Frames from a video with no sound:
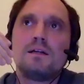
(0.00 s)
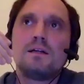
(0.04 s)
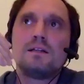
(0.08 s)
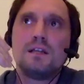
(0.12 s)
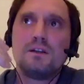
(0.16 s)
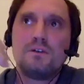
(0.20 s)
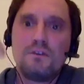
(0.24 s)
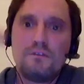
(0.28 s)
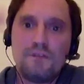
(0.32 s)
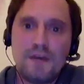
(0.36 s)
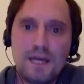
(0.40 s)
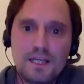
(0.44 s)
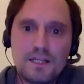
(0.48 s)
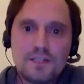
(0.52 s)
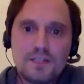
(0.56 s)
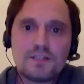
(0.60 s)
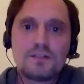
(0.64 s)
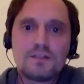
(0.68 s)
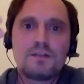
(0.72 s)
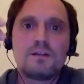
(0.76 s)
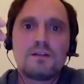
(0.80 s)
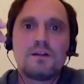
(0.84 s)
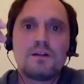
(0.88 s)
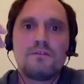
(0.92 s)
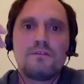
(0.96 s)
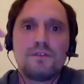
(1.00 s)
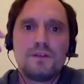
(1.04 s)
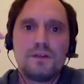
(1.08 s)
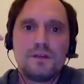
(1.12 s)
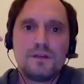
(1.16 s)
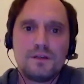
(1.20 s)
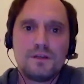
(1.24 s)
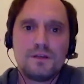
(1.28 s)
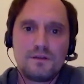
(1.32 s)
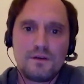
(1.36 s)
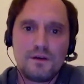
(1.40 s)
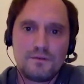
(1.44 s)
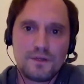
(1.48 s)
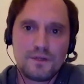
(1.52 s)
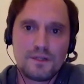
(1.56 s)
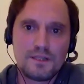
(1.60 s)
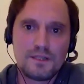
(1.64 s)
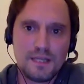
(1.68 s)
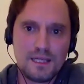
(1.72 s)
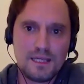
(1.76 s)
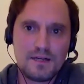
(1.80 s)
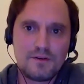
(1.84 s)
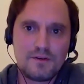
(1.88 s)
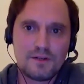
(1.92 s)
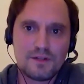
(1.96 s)
derivation of the
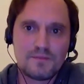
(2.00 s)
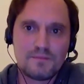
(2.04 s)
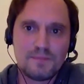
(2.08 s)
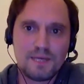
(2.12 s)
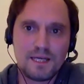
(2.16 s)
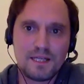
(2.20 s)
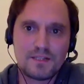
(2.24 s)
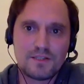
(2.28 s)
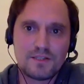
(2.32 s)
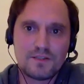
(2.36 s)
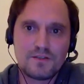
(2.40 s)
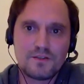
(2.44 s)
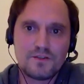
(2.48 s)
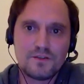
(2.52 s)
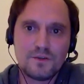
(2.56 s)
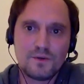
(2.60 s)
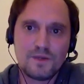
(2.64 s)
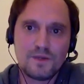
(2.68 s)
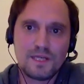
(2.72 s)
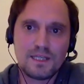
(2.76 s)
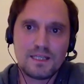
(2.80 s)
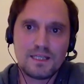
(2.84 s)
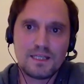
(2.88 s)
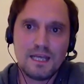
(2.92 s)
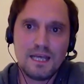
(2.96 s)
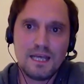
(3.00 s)
Taylor expansion, so that